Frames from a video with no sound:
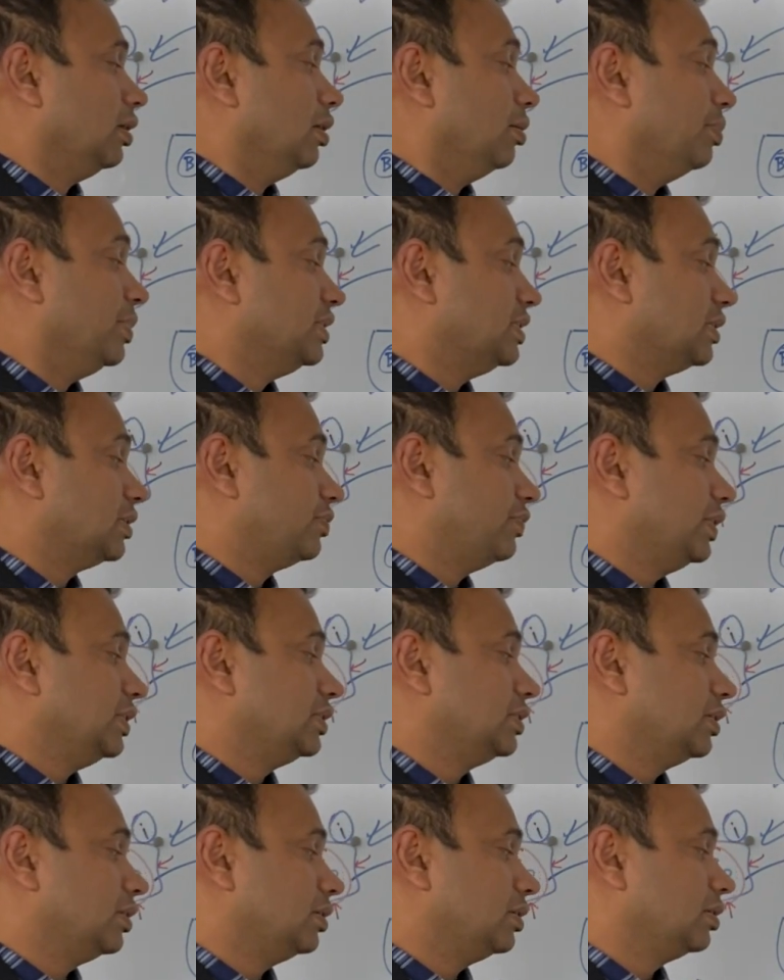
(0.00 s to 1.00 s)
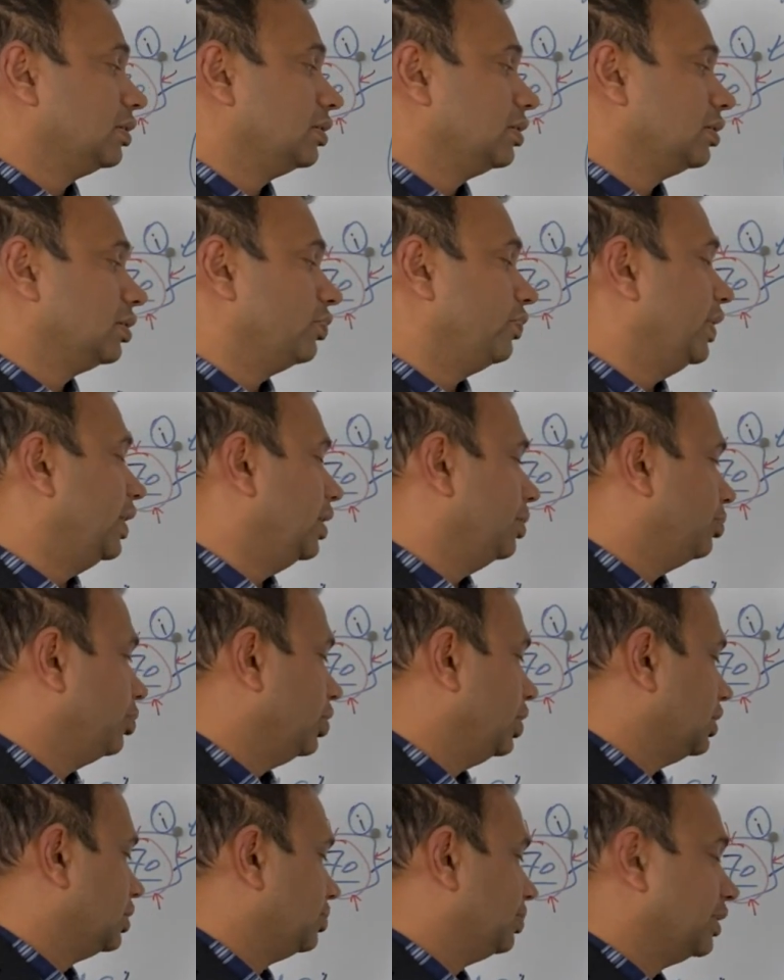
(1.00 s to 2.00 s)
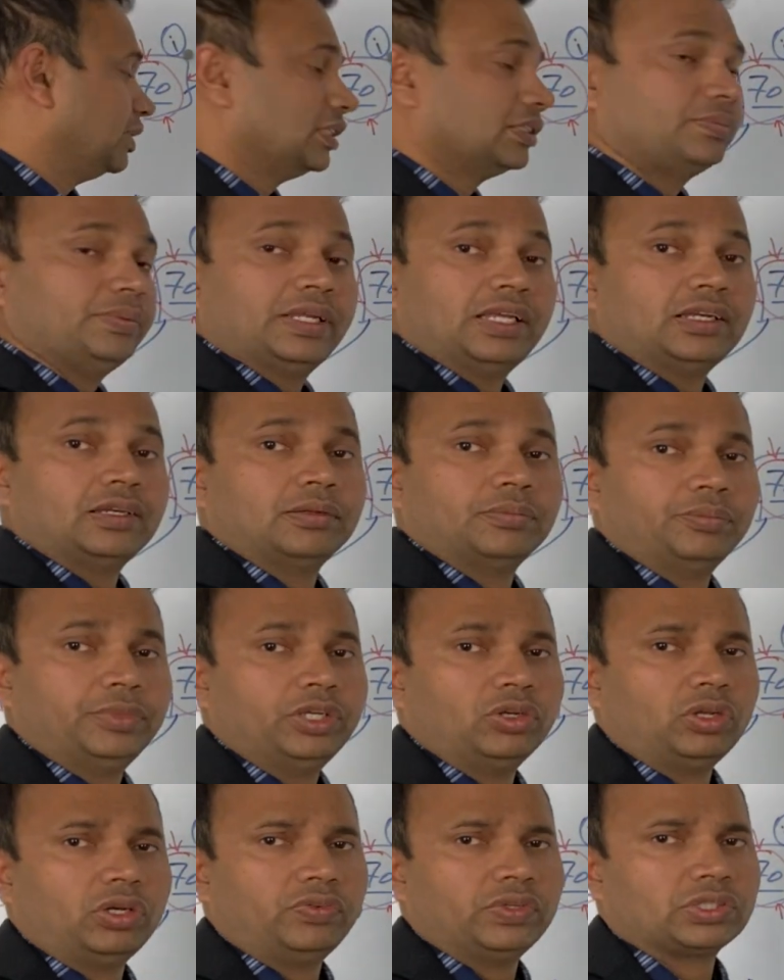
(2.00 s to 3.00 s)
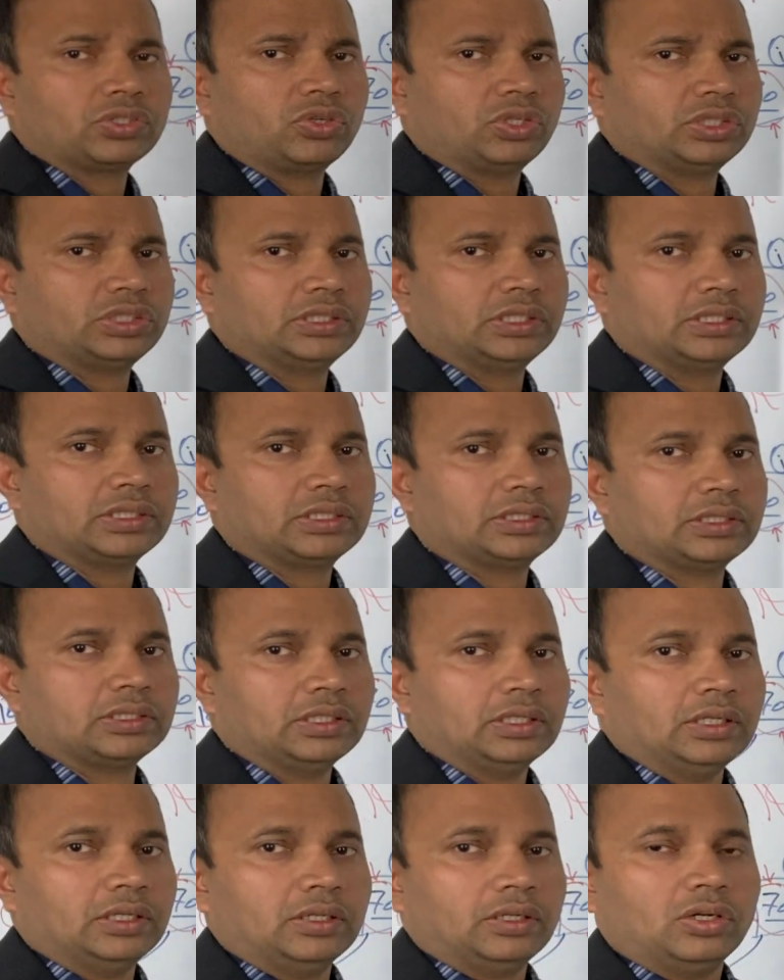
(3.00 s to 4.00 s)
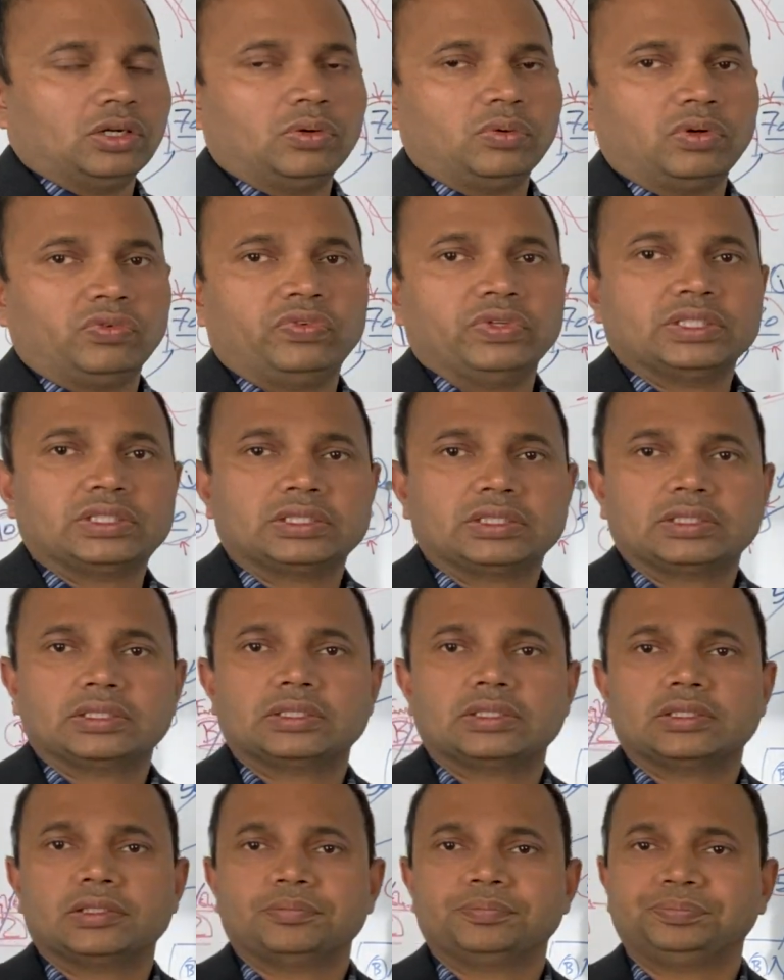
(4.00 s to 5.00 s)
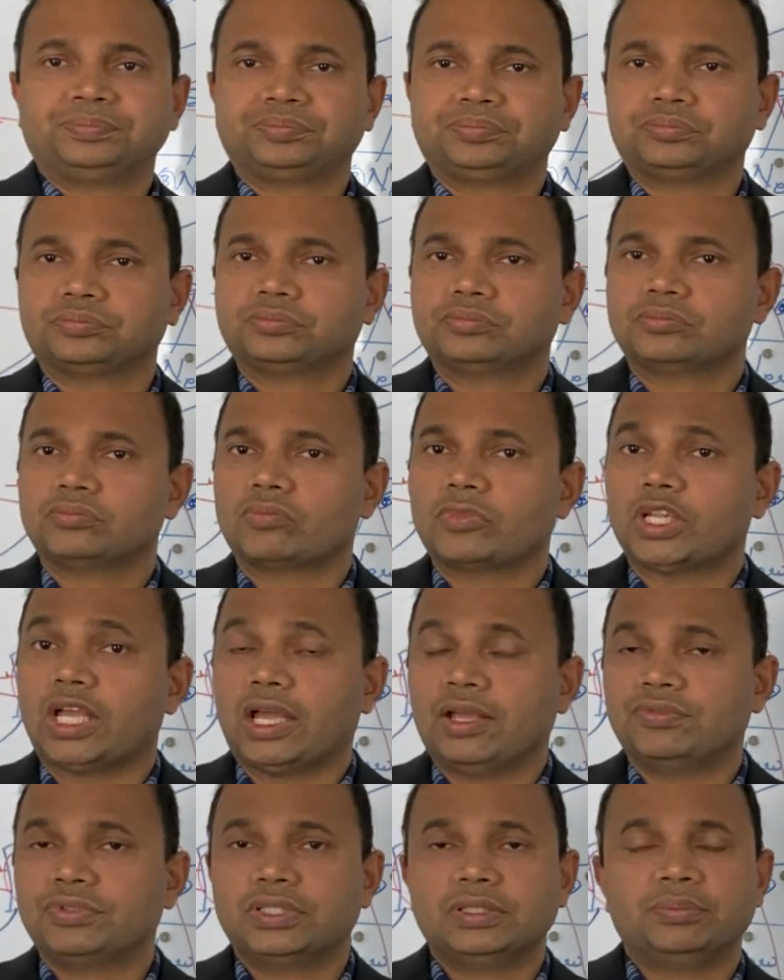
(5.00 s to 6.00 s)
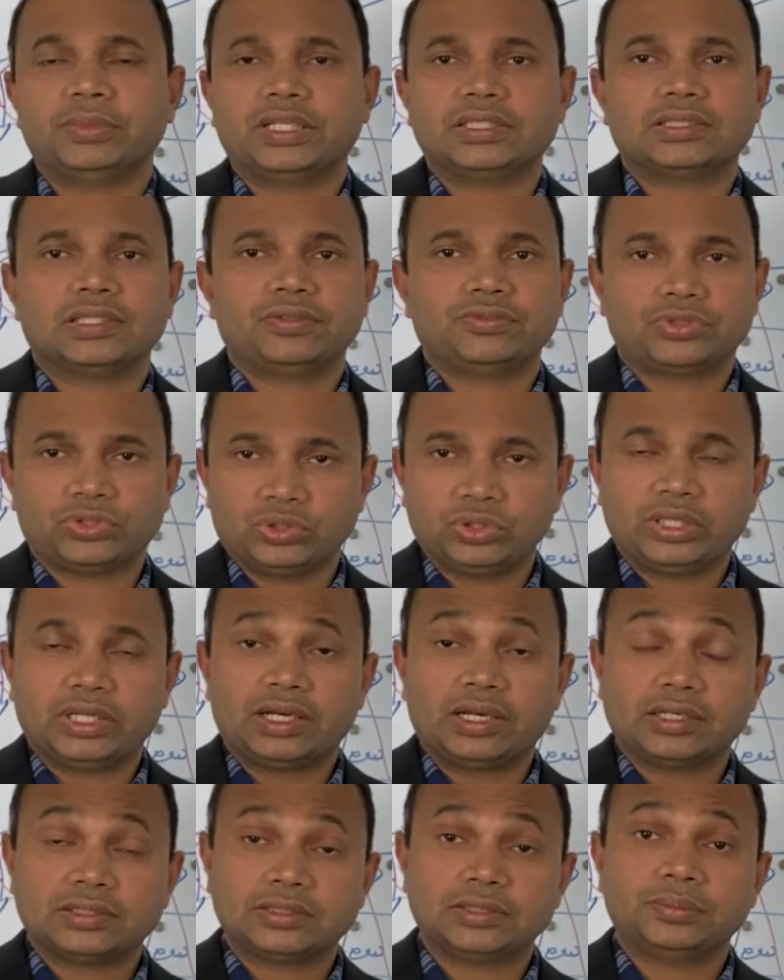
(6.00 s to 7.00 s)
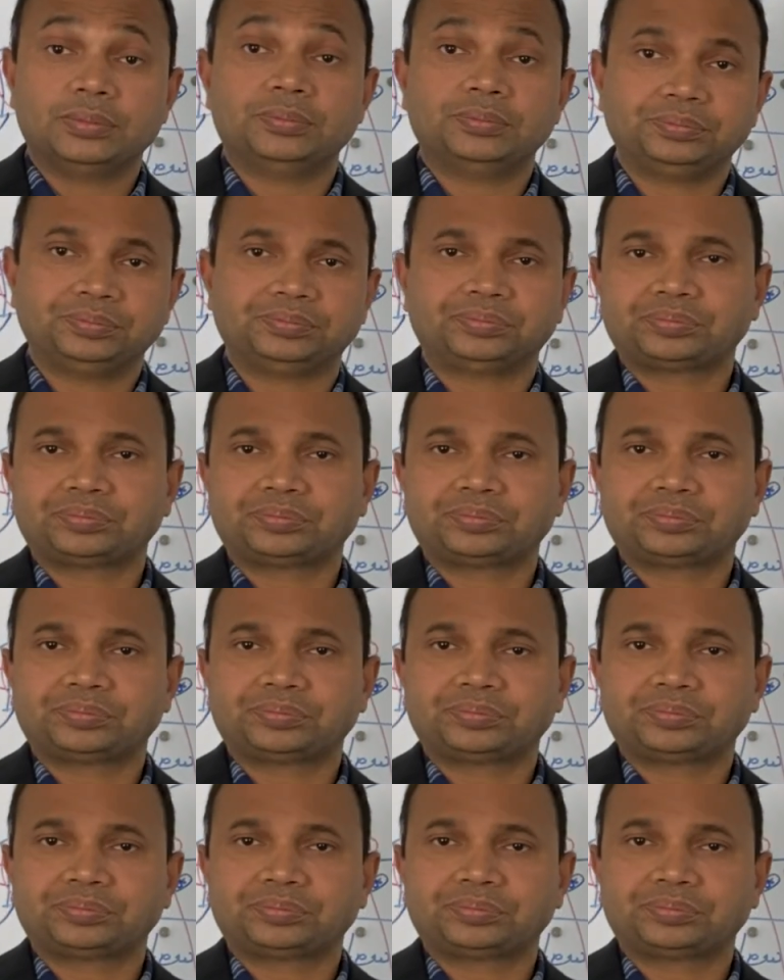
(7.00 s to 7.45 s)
Business venture, 20 points. Business plan, be always cautious. Home office, I have seen myself, so there are some